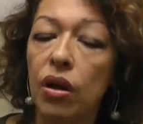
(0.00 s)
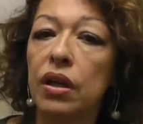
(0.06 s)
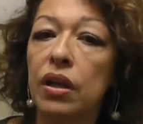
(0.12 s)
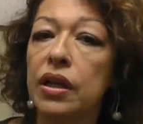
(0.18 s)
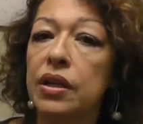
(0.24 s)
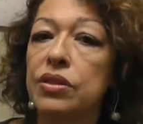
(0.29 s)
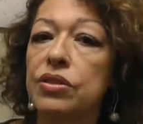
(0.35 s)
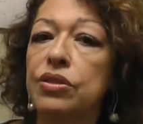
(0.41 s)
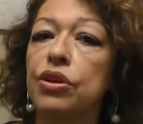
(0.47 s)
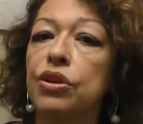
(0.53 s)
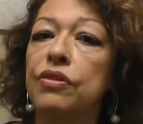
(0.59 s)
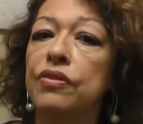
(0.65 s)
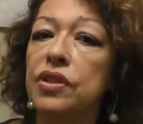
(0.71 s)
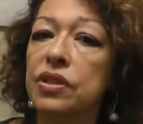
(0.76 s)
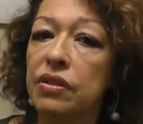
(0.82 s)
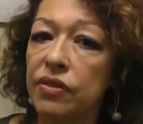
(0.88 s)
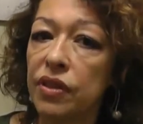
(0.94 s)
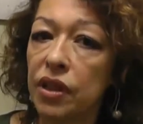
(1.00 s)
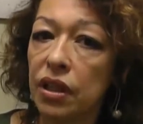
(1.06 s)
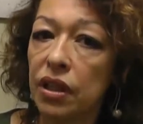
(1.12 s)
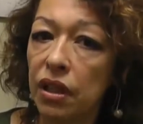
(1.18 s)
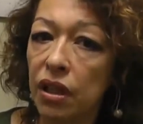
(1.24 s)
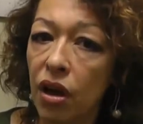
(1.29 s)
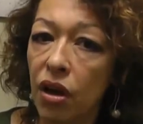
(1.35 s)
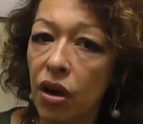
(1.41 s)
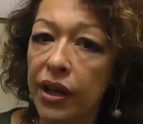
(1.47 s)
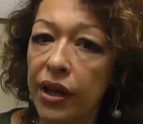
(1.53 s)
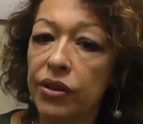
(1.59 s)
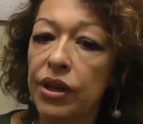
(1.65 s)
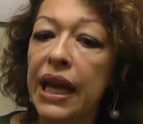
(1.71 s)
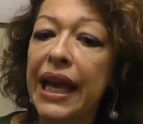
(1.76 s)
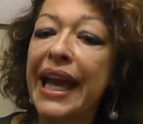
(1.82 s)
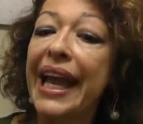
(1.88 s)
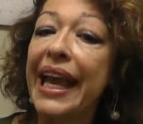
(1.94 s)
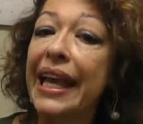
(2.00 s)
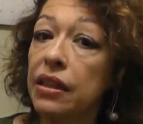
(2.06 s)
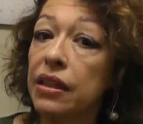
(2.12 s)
quality service of the client